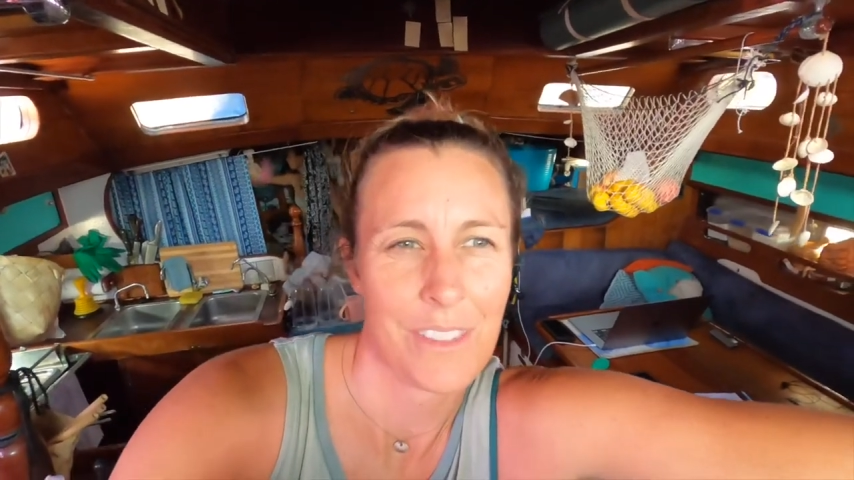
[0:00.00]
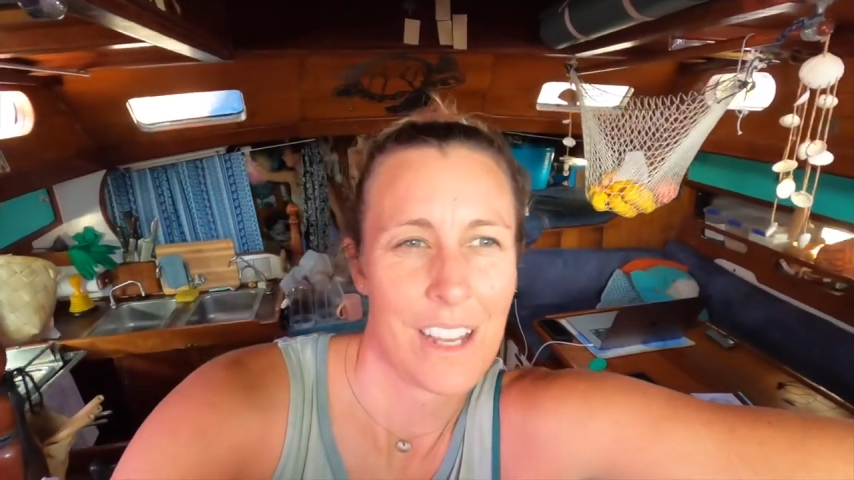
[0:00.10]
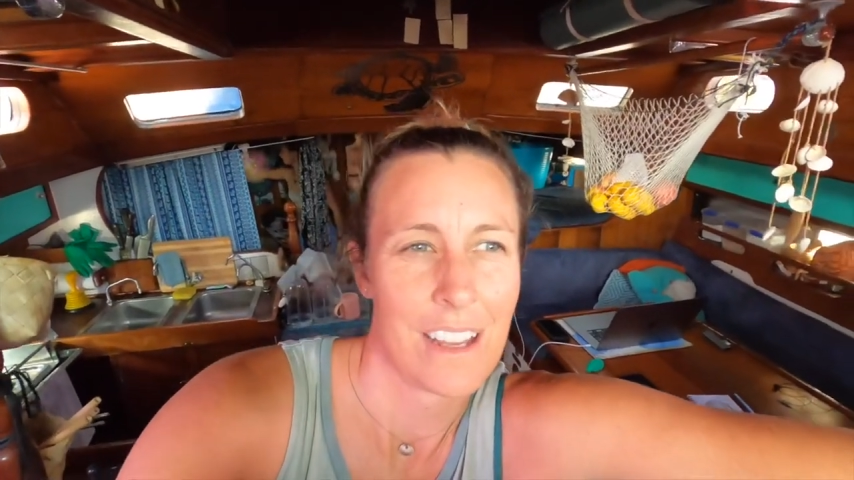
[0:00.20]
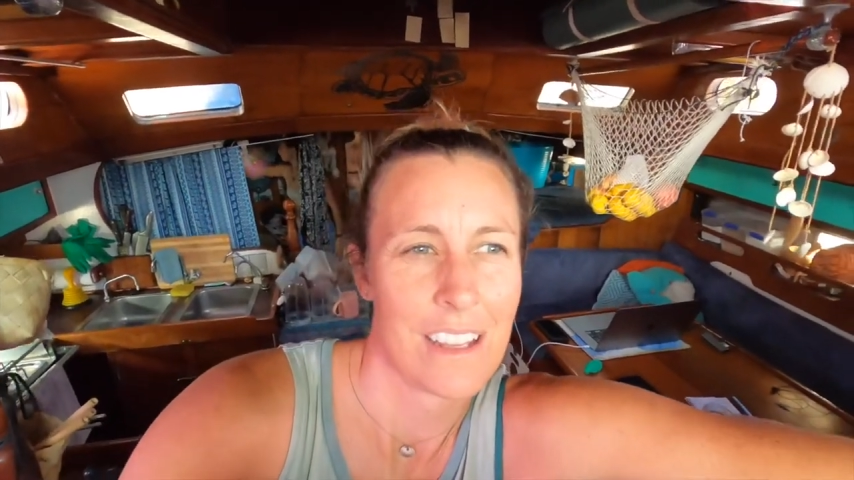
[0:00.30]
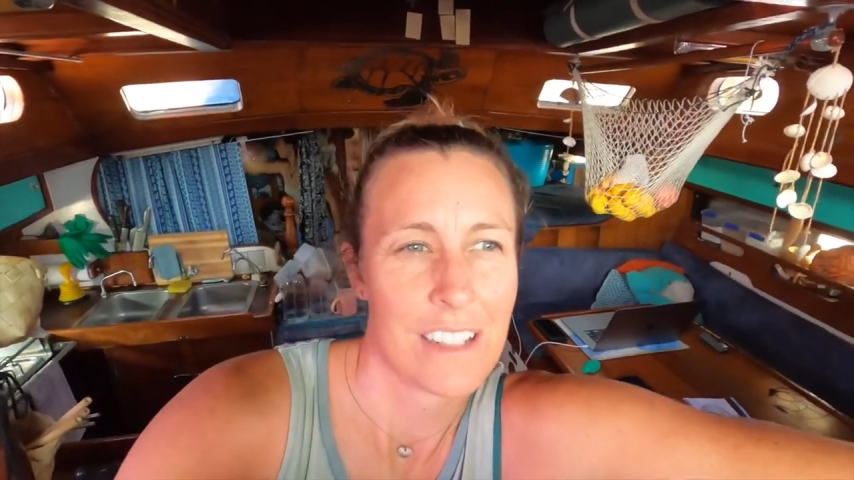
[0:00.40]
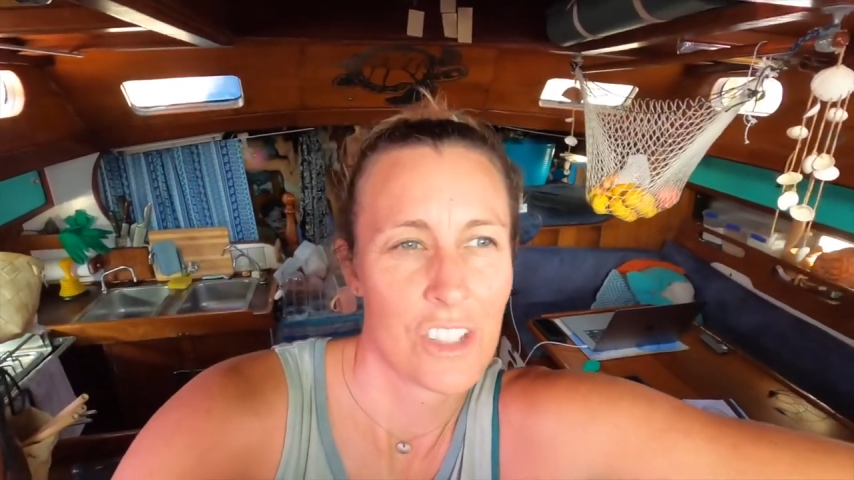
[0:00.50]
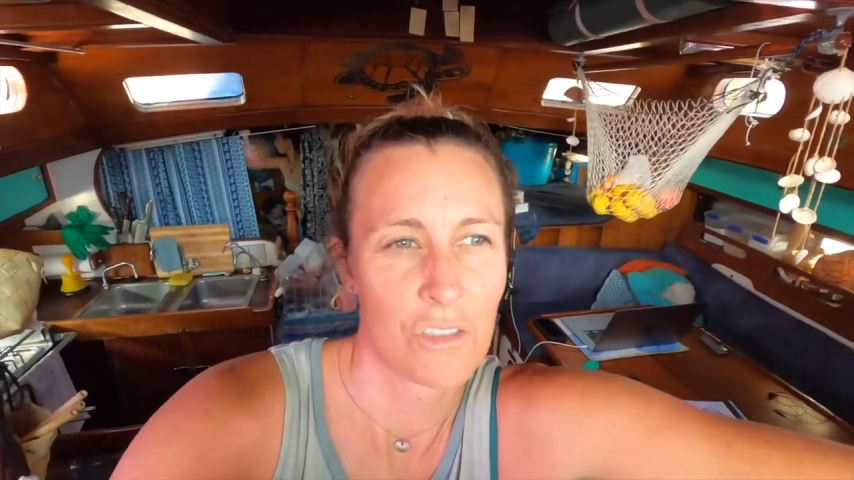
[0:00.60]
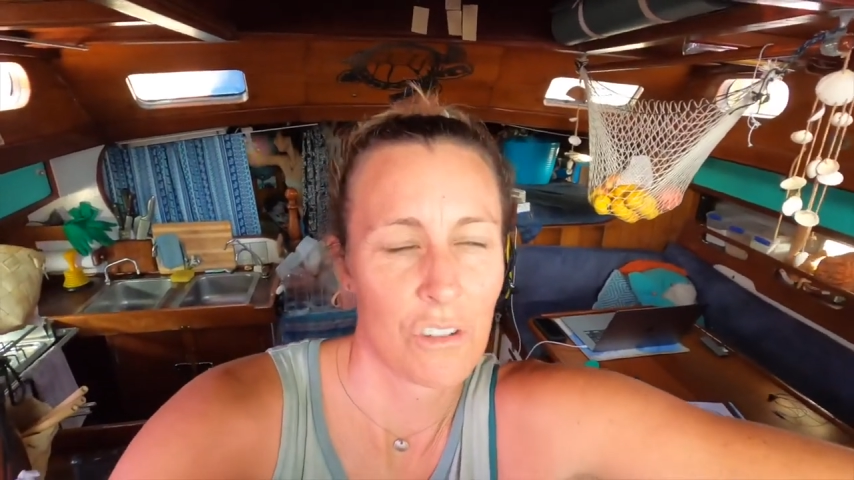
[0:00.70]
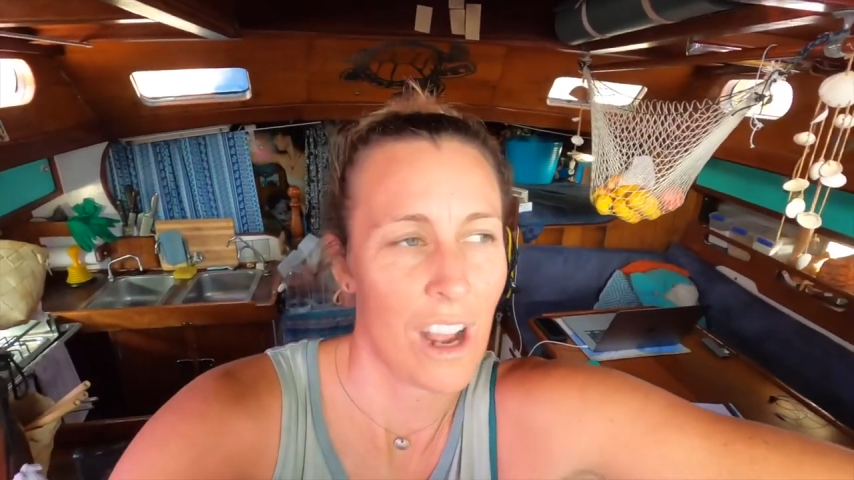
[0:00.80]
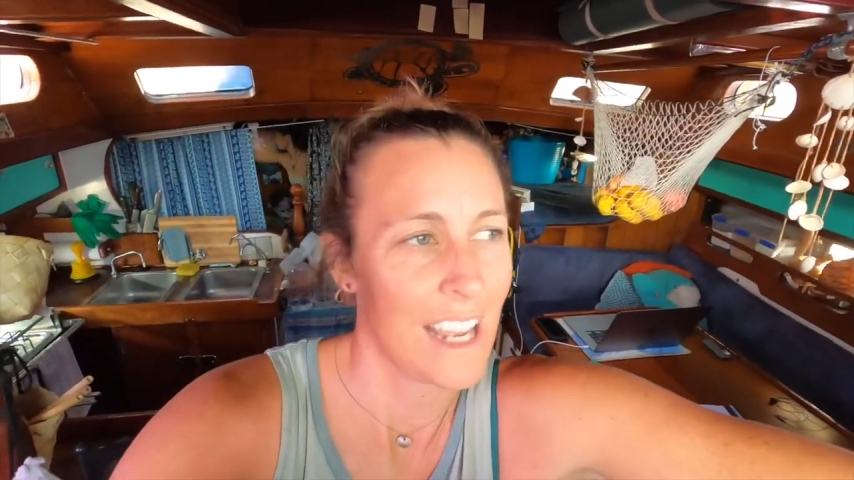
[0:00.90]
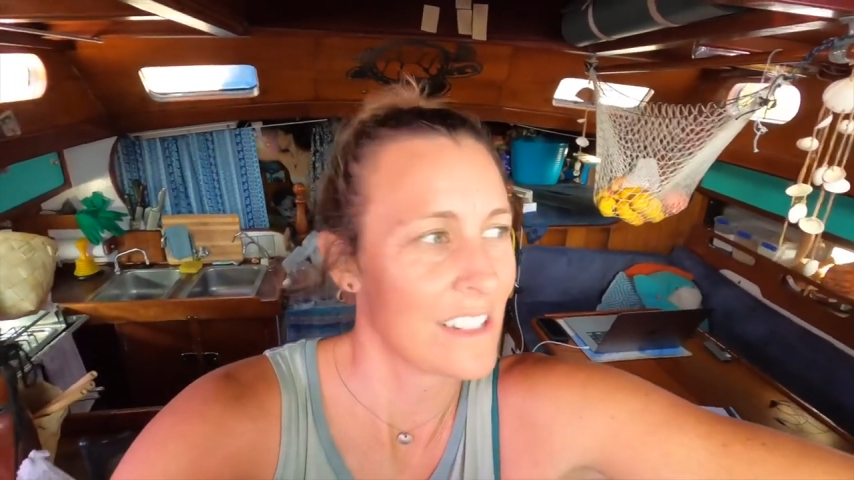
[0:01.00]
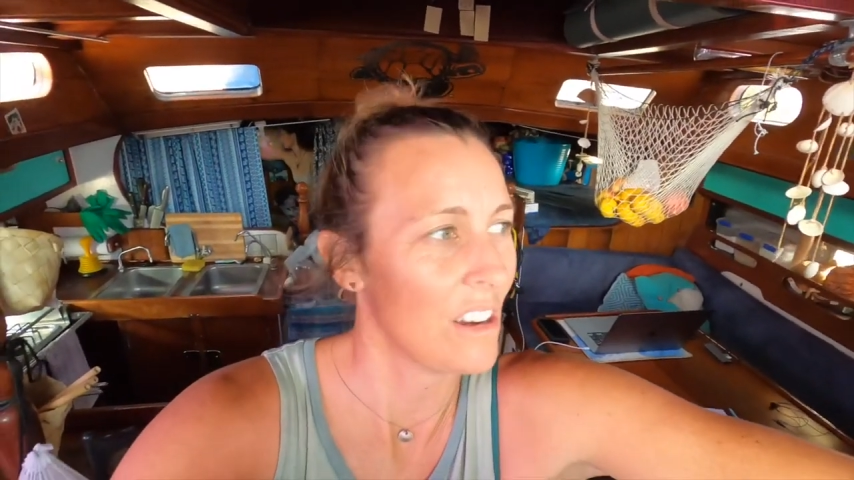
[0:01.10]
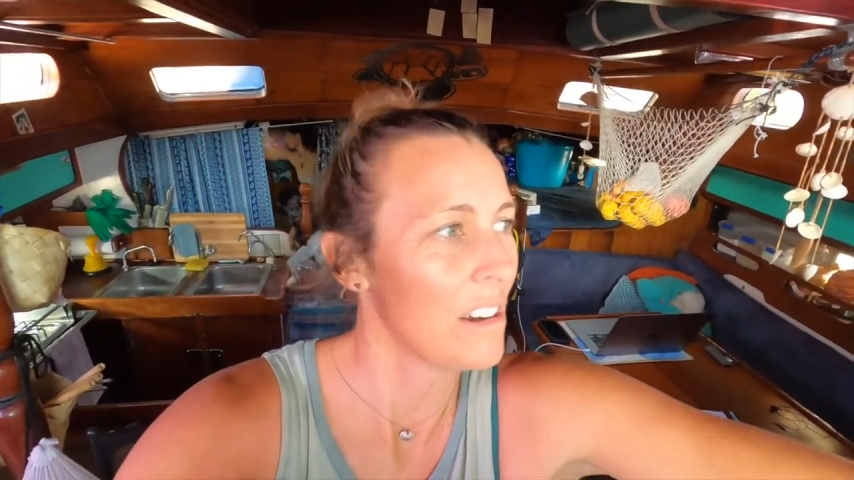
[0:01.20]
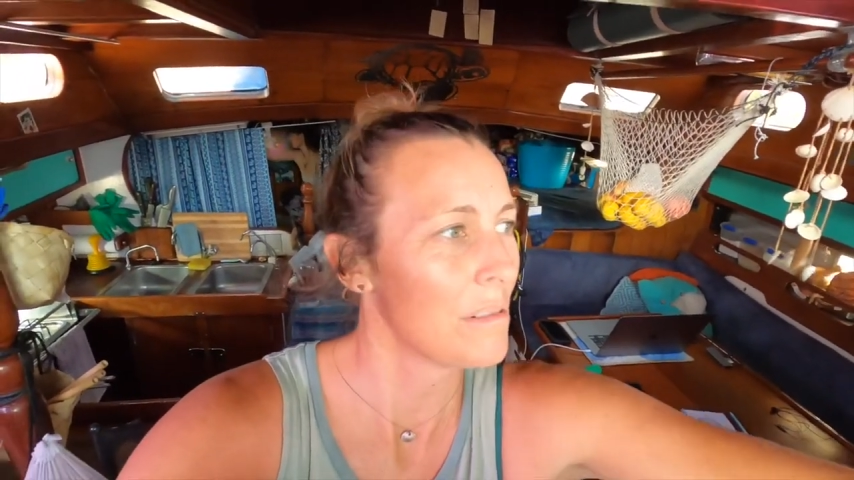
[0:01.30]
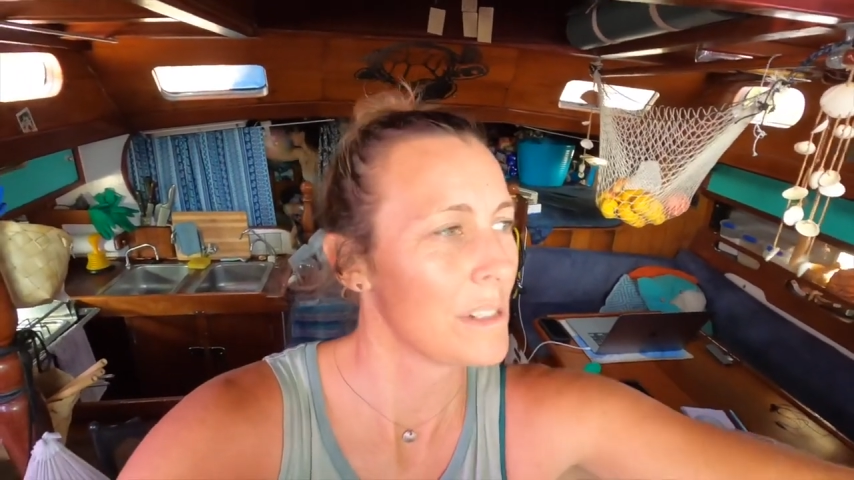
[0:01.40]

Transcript: the dry dock,